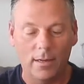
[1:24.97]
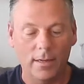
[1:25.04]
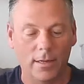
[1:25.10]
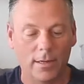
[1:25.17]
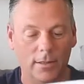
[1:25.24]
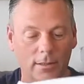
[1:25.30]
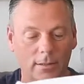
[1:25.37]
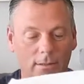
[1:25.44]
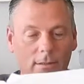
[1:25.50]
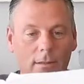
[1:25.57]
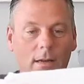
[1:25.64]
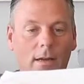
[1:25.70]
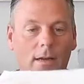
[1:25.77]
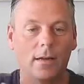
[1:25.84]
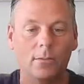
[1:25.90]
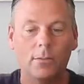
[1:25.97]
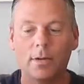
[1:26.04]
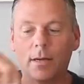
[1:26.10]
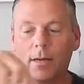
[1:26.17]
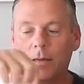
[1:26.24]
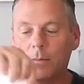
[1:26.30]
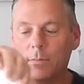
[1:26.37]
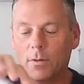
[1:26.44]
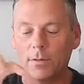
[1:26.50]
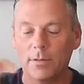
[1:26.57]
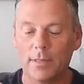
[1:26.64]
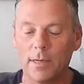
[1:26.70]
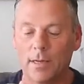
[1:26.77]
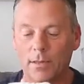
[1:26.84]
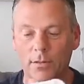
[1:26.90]
here with
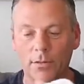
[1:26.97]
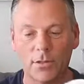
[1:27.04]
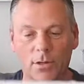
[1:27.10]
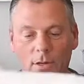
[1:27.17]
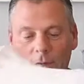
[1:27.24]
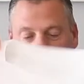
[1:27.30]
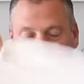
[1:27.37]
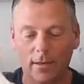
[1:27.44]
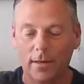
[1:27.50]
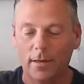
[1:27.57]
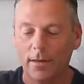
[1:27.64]
multicolors on it.